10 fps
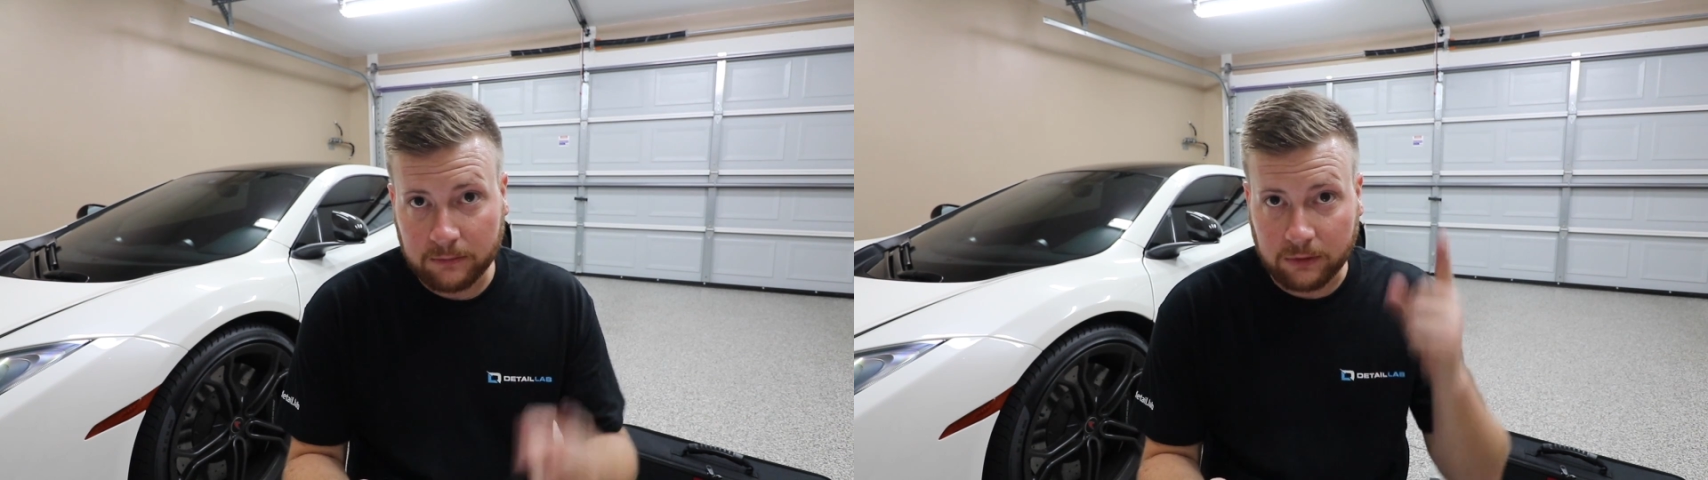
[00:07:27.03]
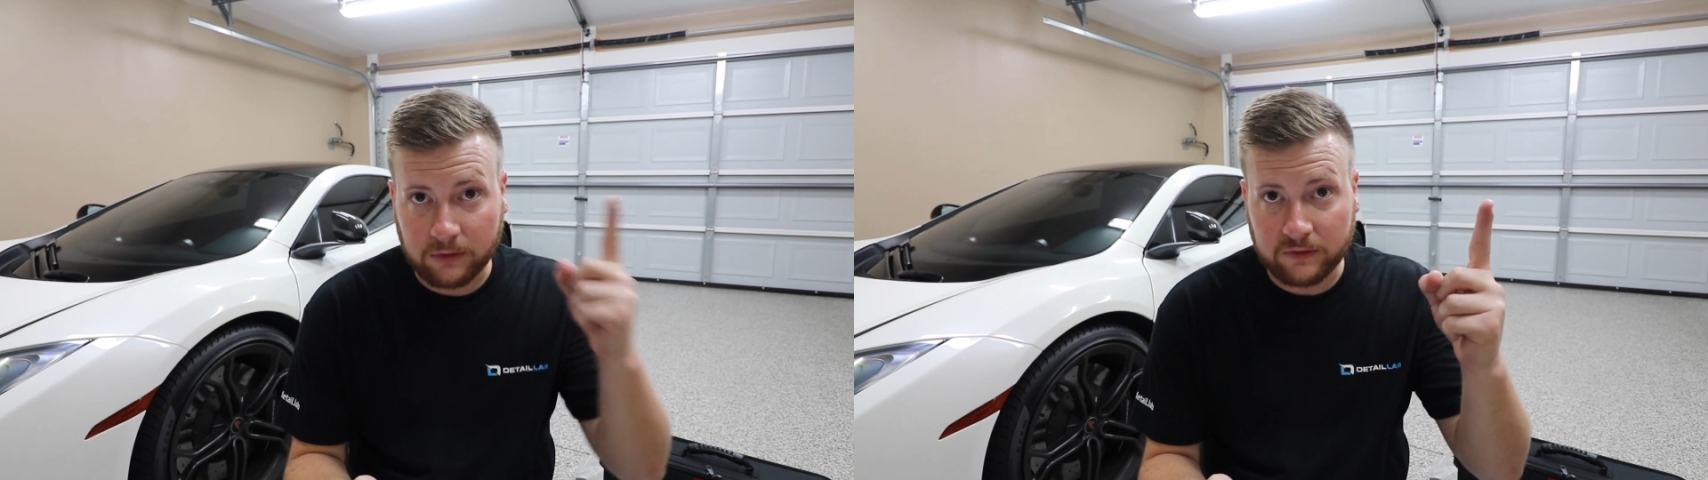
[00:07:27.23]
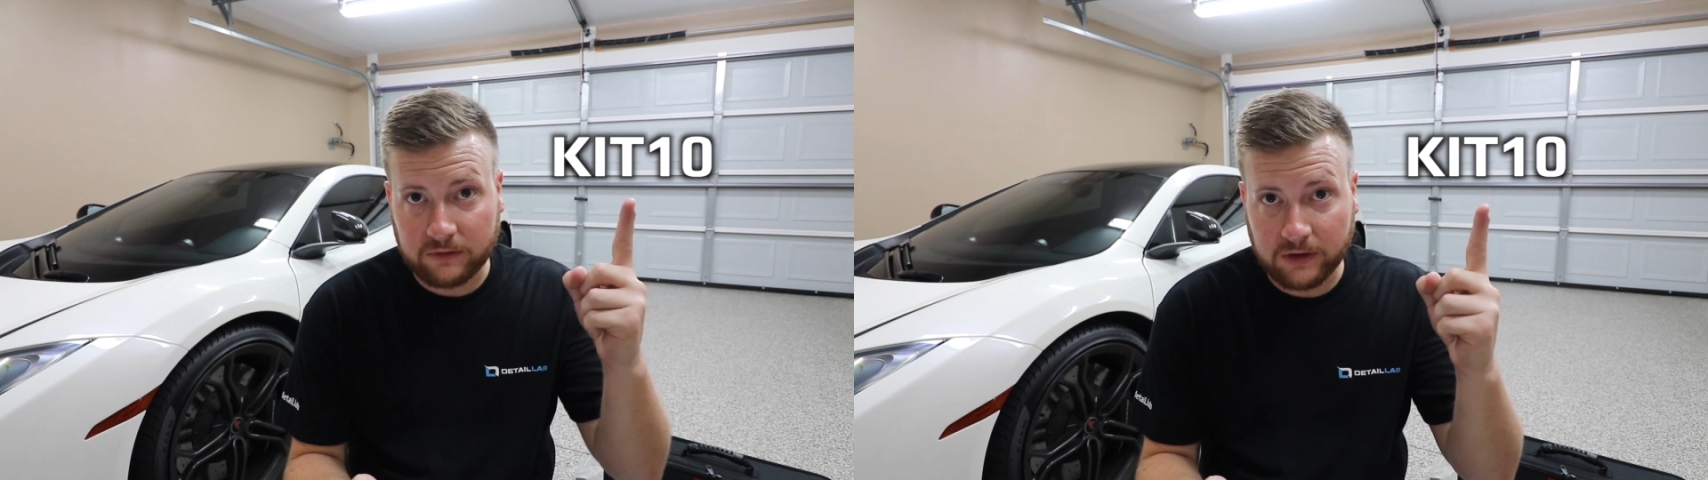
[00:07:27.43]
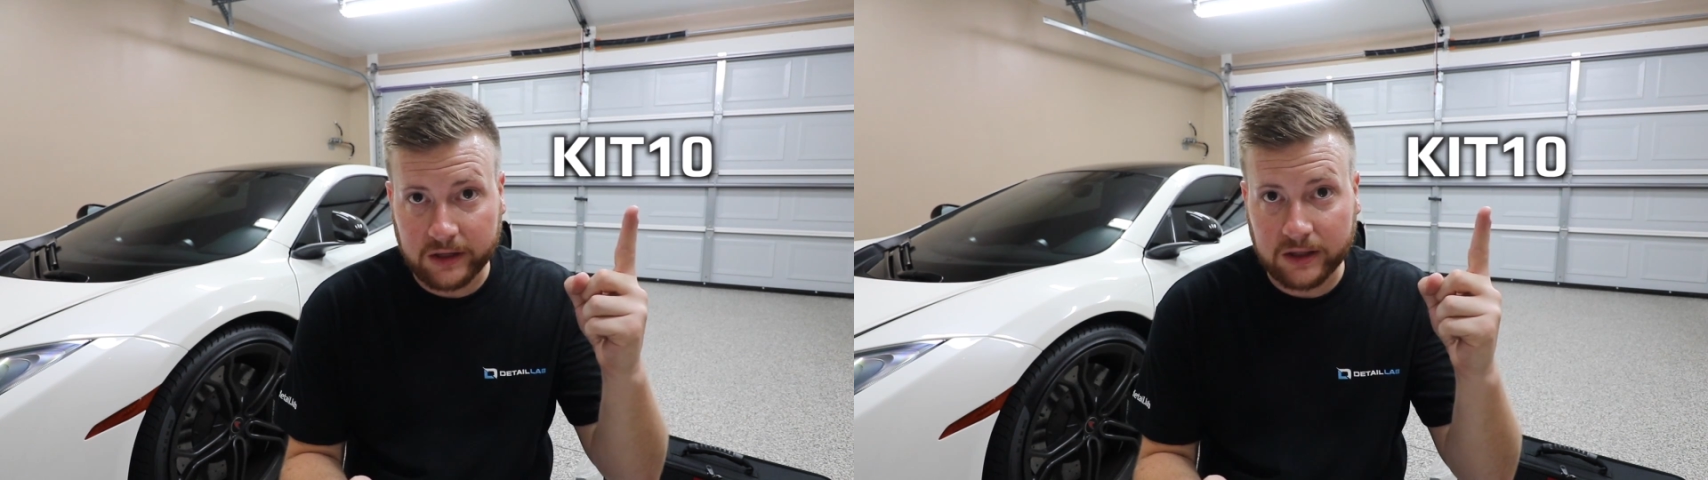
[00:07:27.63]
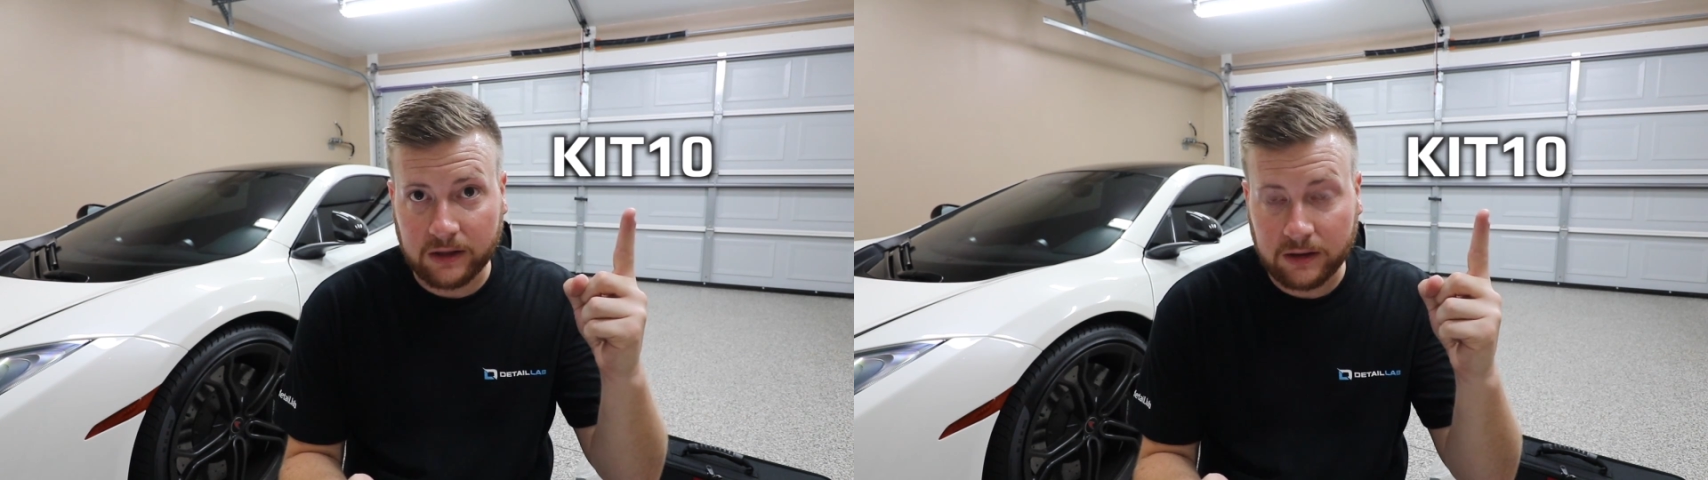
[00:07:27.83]
put it on
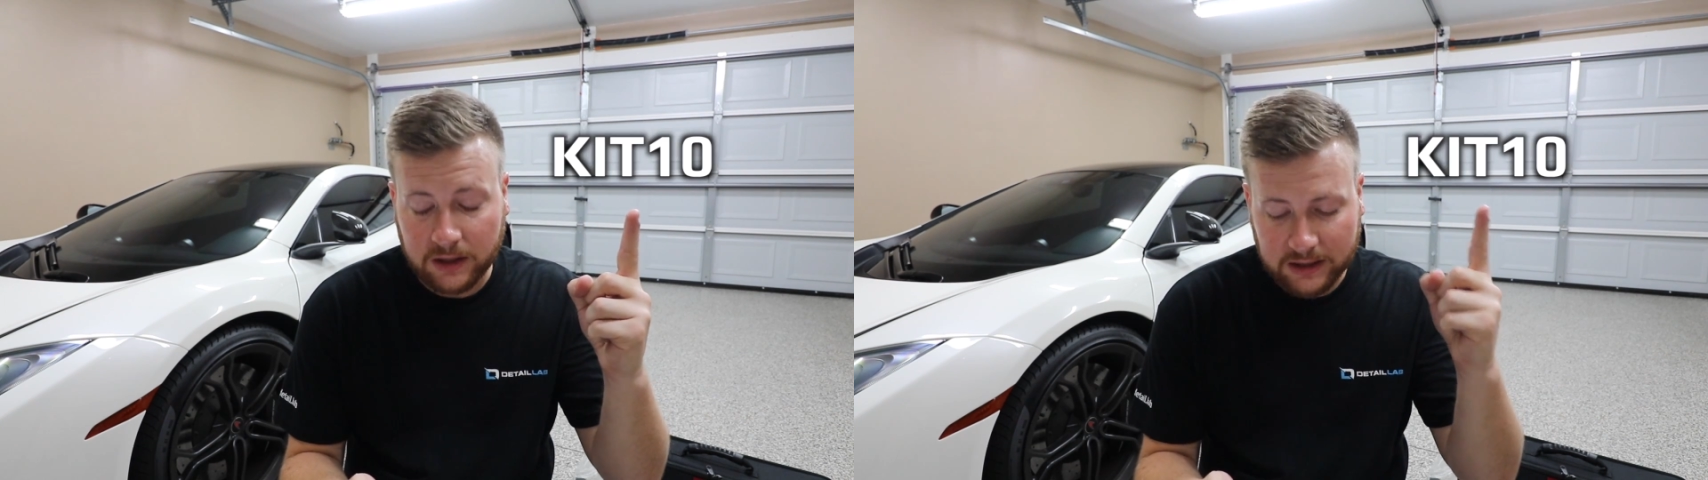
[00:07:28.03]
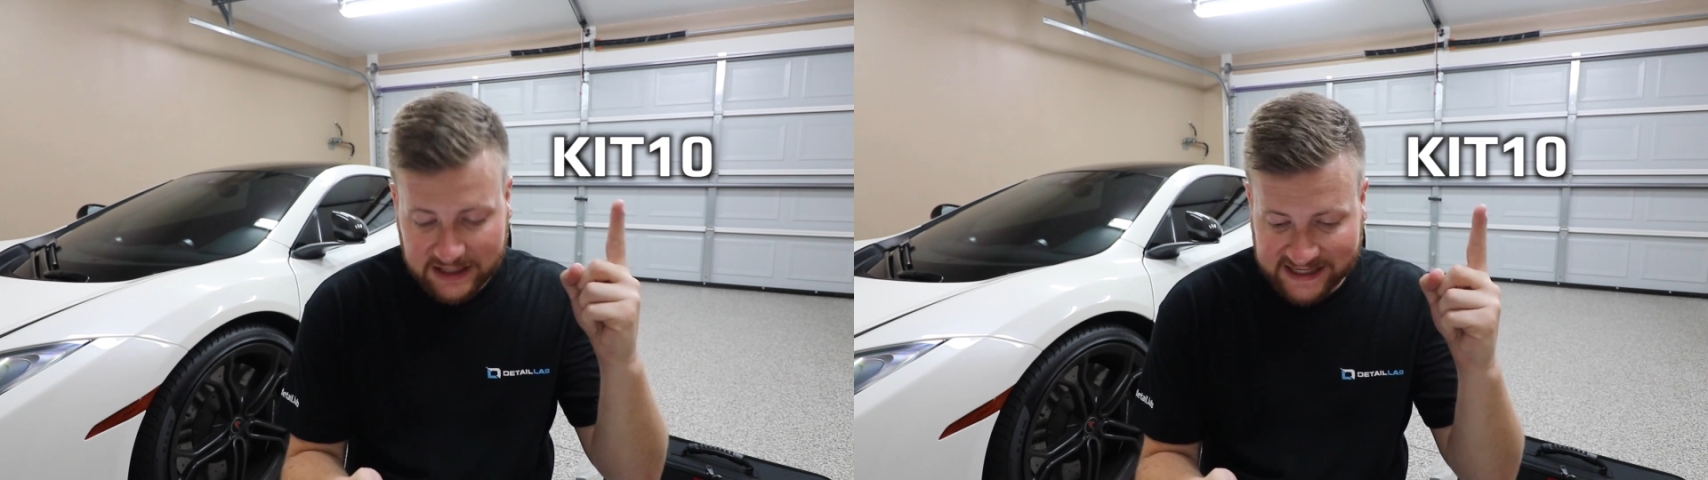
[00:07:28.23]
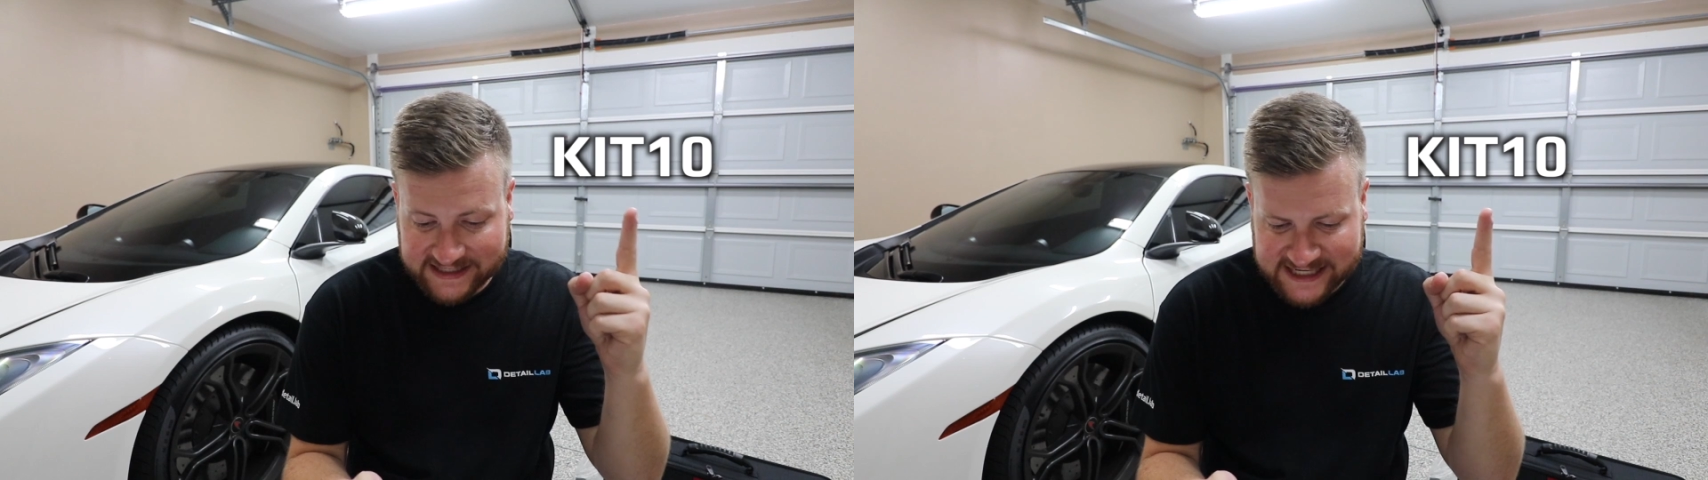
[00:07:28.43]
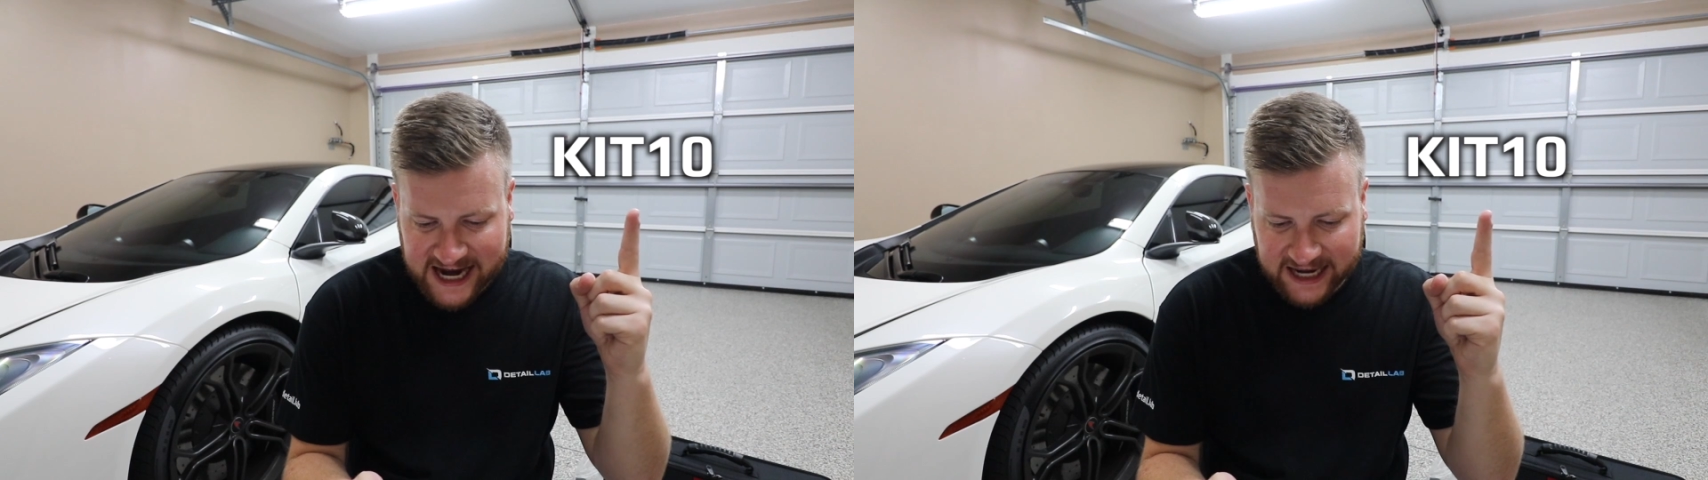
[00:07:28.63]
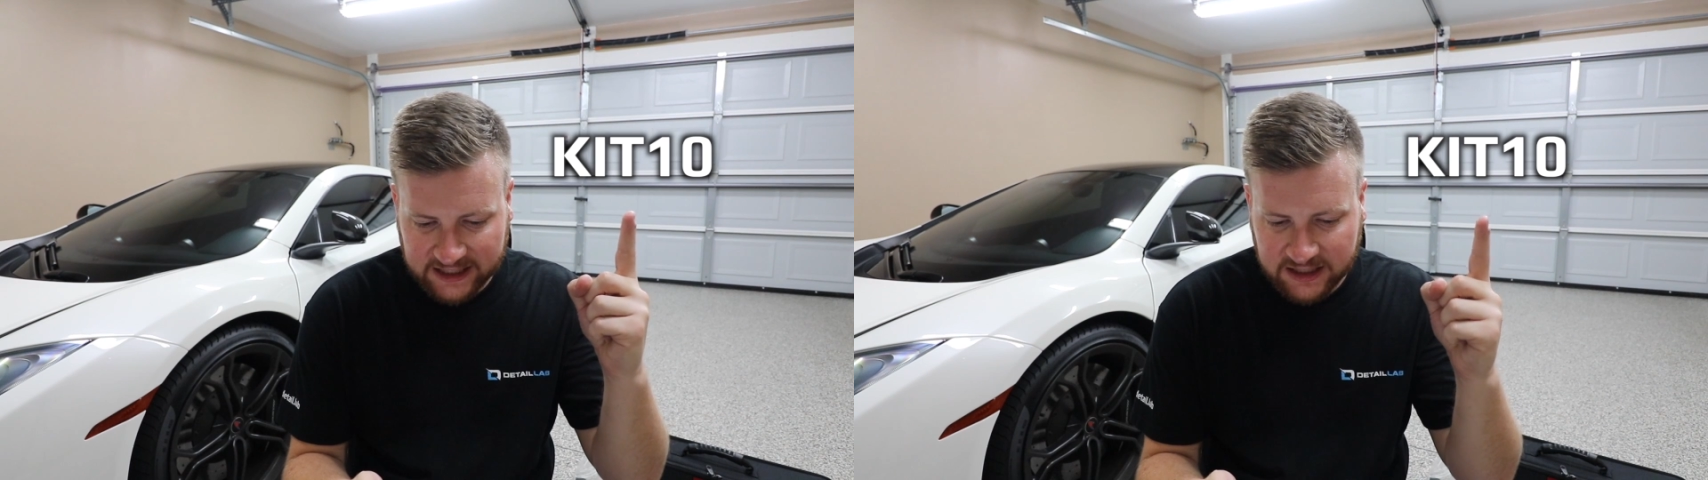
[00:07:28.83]
screen here,
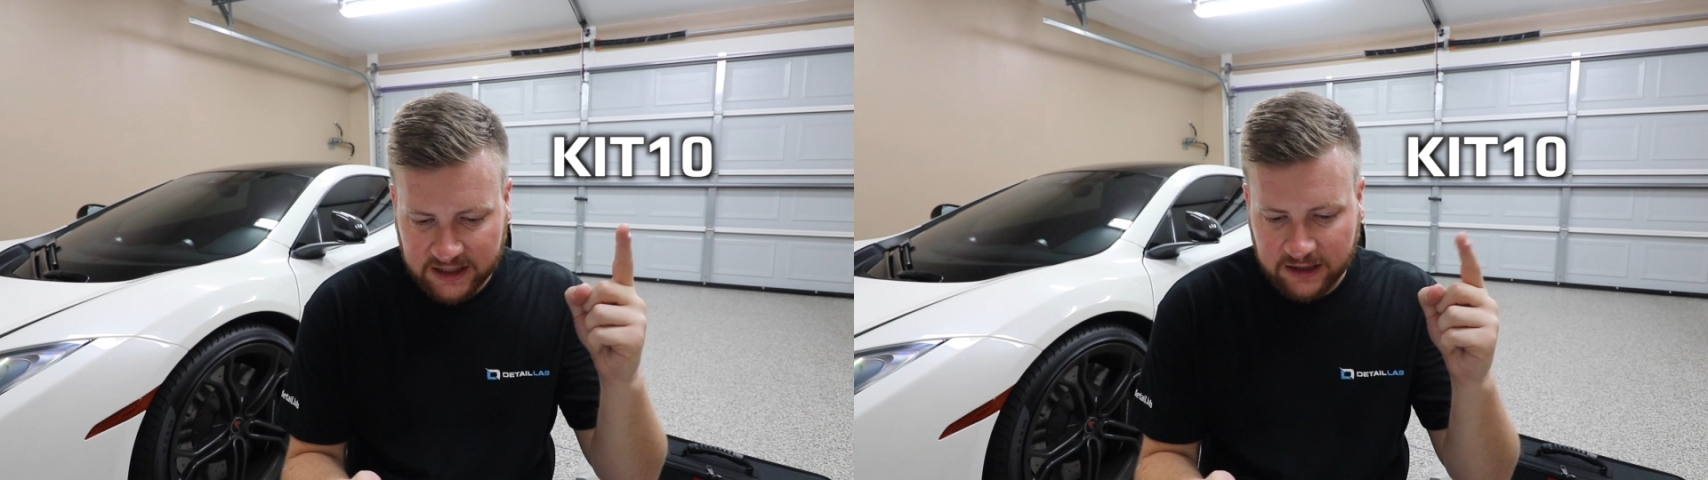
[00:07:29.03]
KIT10